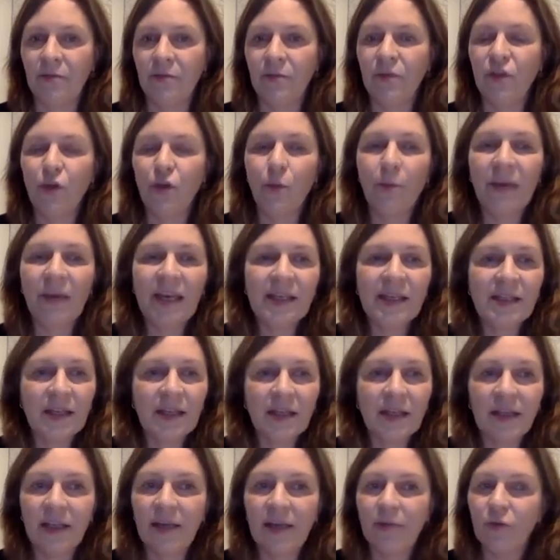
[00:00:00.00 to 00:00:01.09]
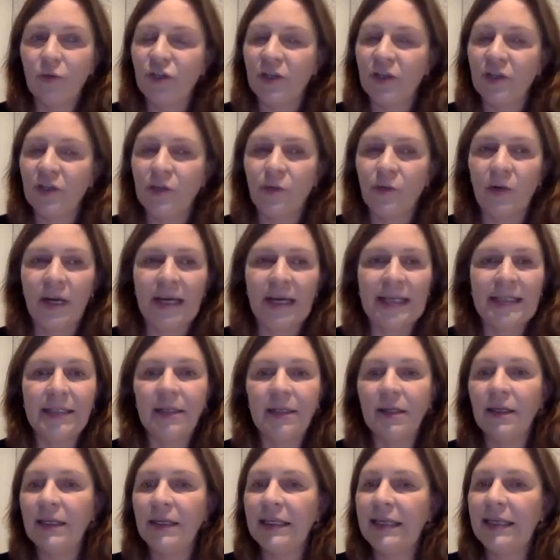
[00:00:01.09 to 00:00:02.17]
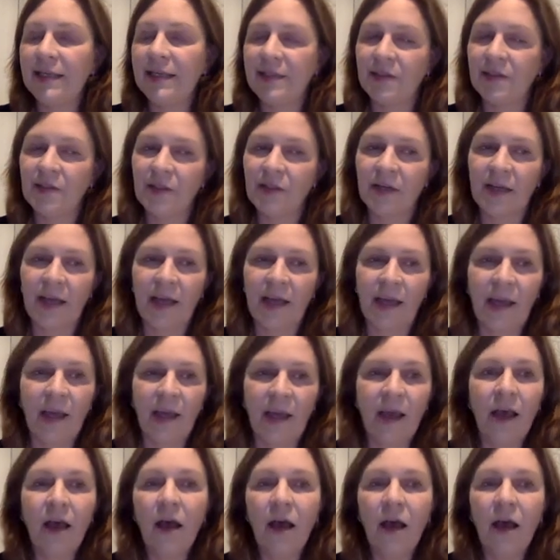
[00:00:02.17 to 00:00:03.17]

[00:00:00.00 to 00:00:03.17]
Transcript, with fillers: So basically, they would just write yesterday,